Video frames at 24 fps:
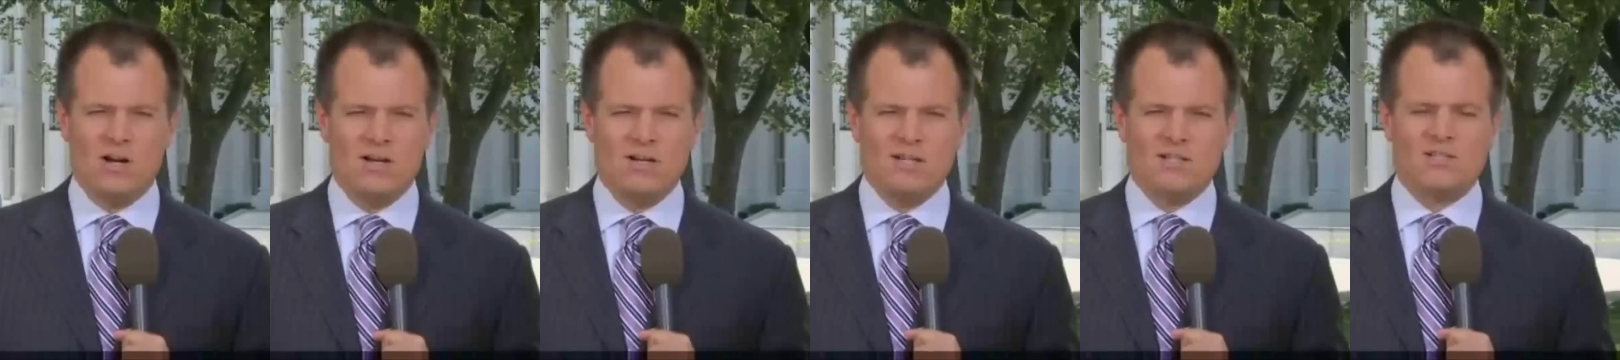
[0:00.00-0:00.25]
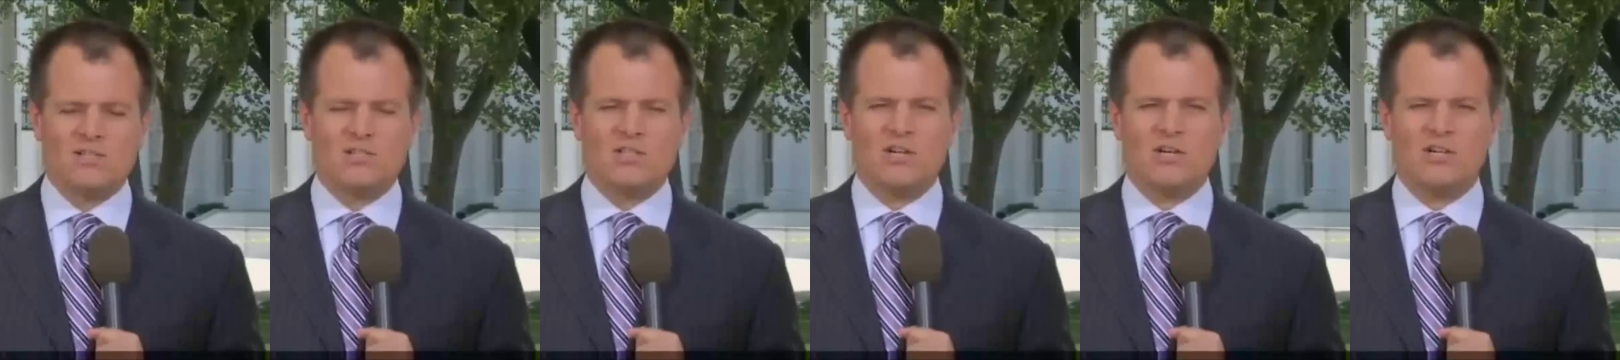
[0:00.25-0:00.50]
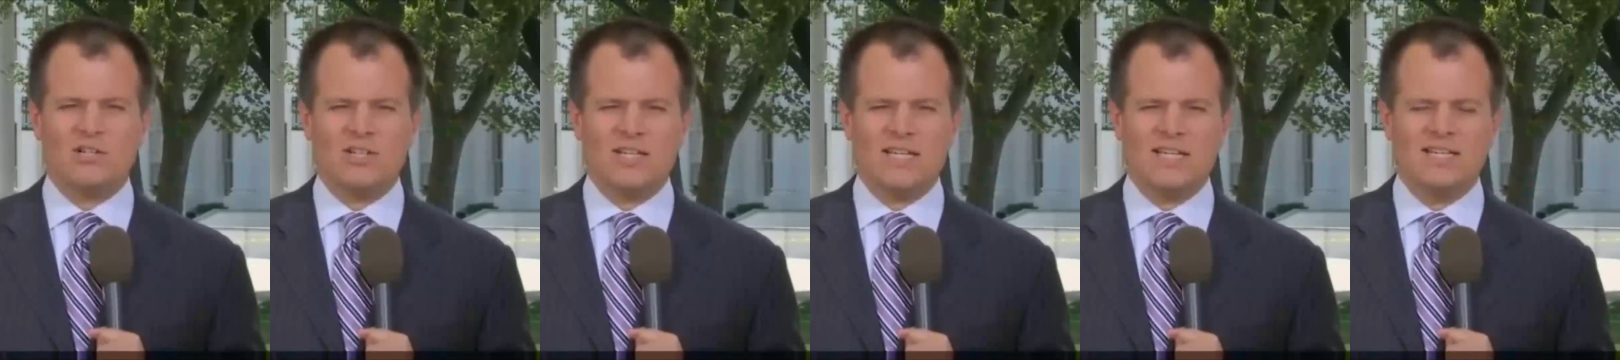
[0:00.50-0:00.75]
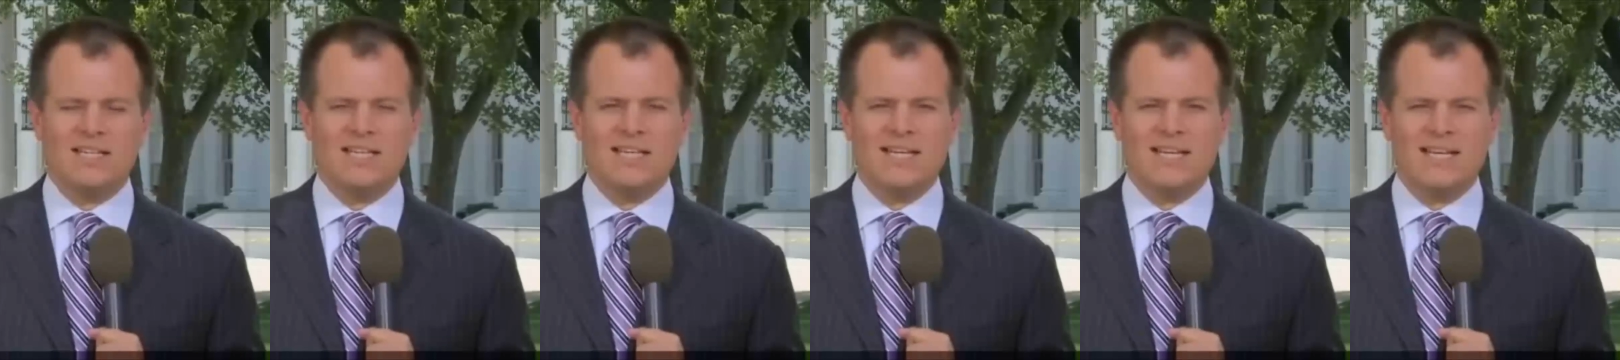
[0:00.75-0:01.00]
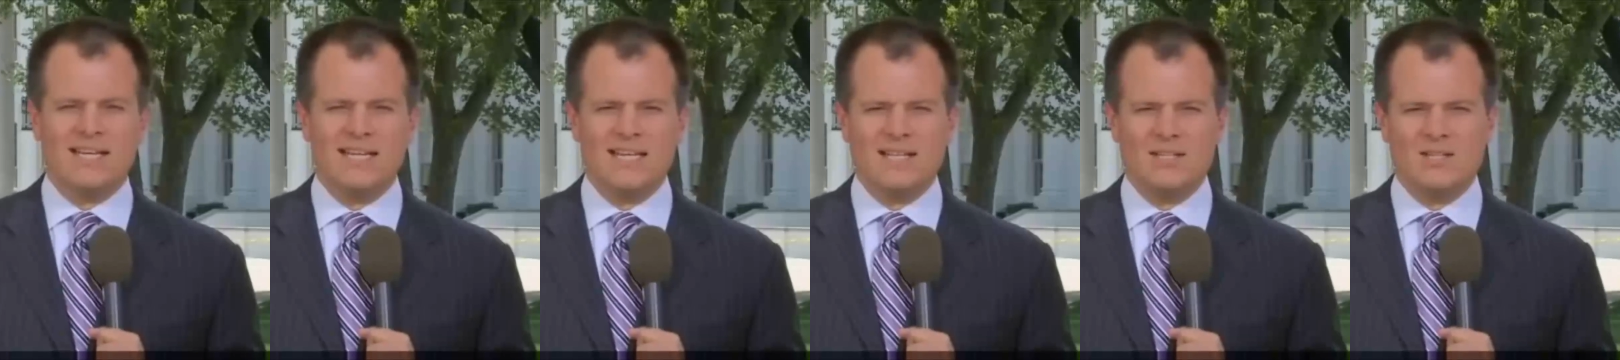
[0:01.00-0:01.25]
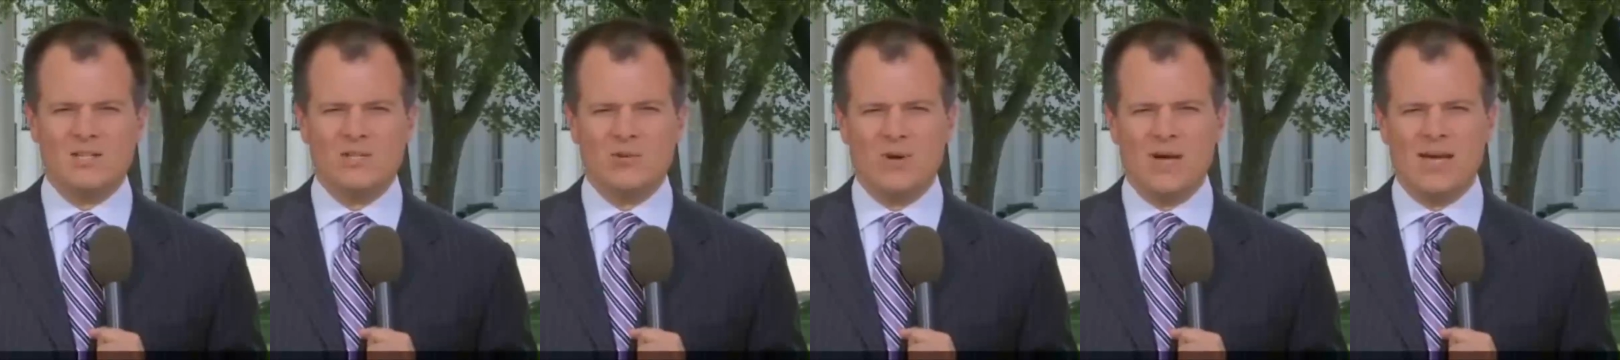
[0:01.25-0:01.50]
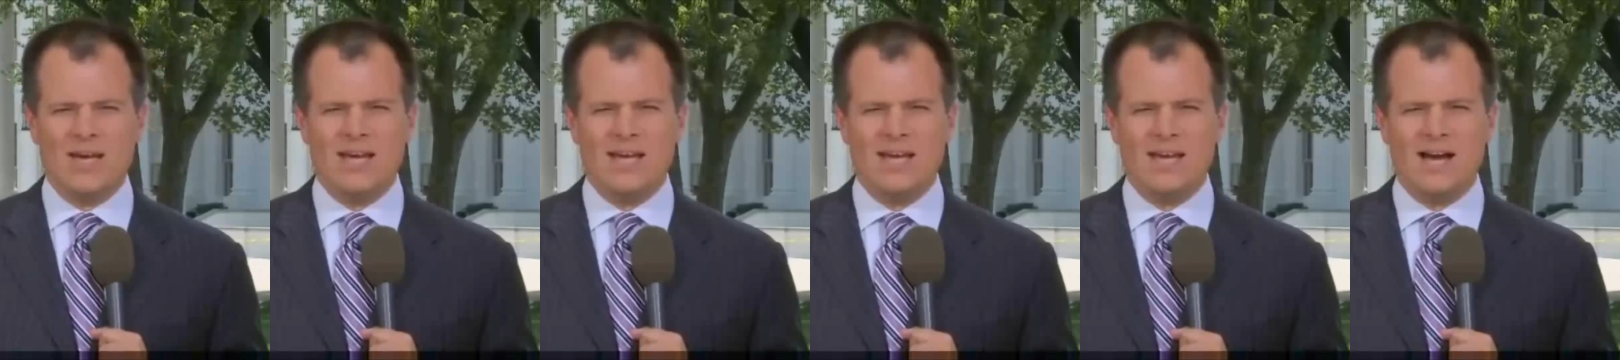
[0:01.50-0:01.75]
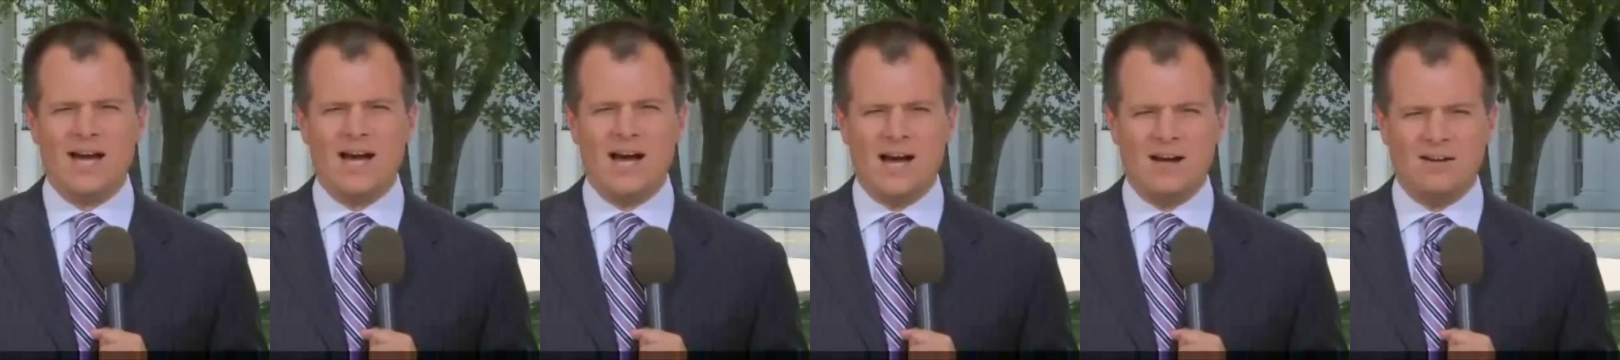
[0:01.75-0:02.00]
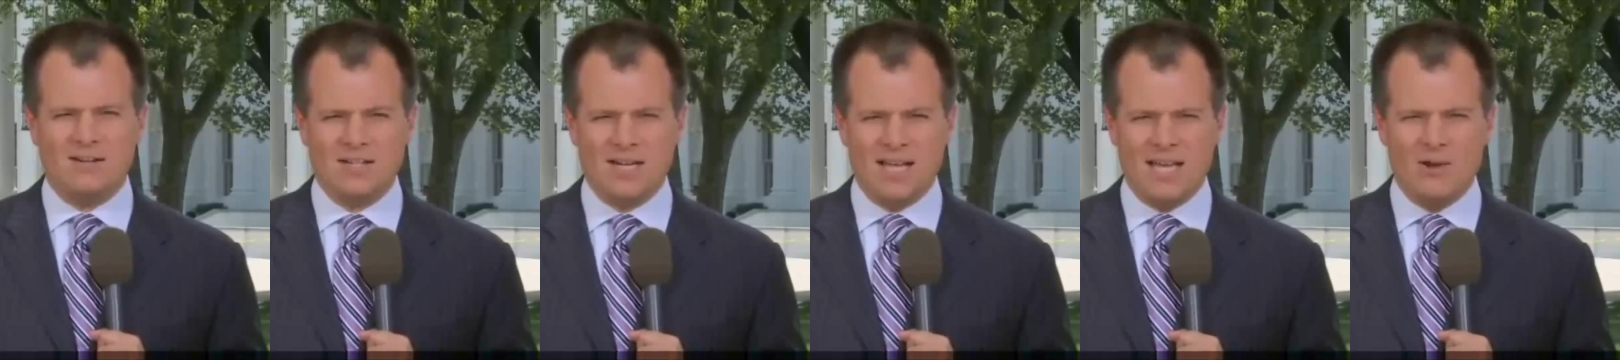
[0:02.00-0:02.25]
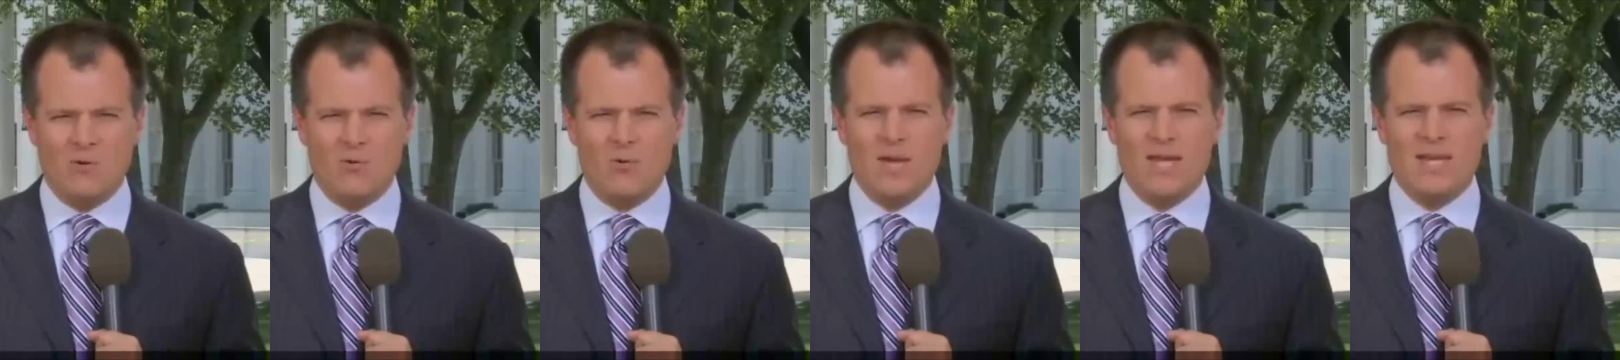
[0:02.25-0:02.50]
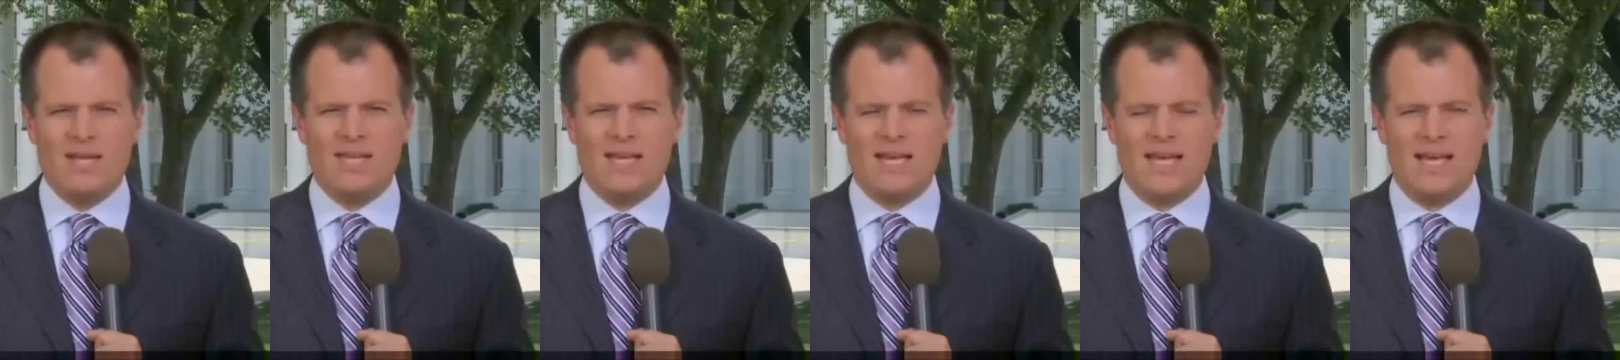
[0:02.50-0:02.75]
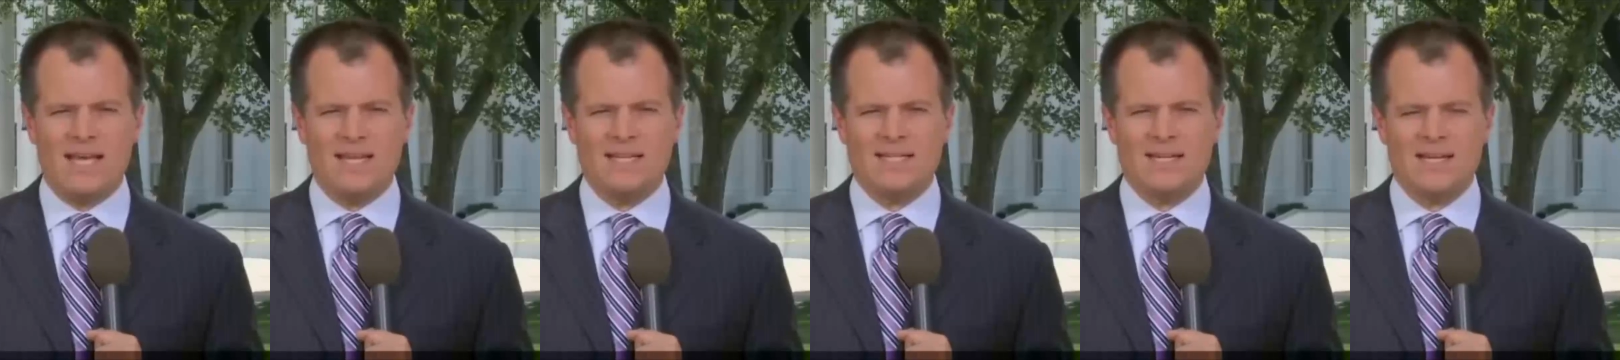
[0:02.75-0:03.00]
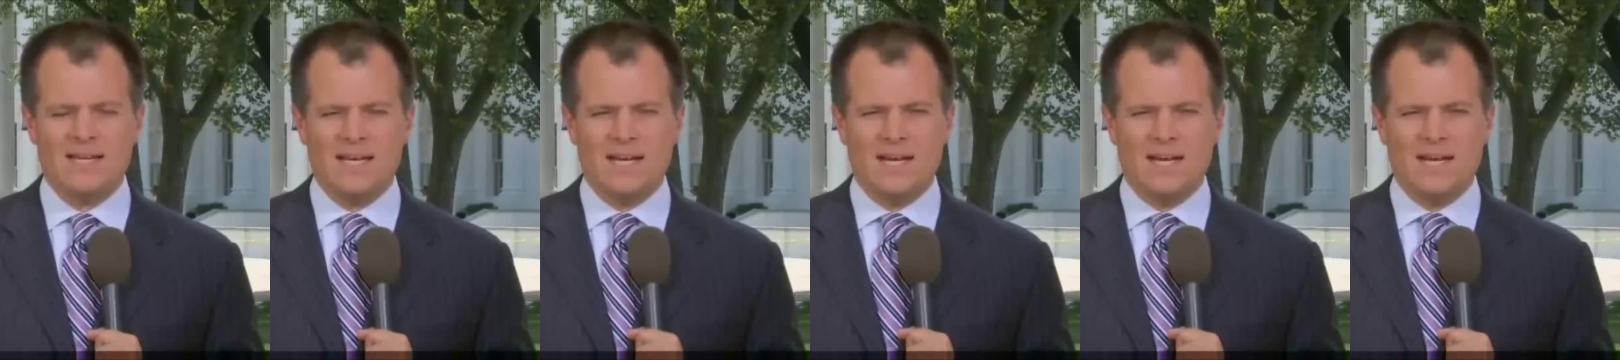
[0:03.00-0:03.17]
certainly leading into a holiday weekend.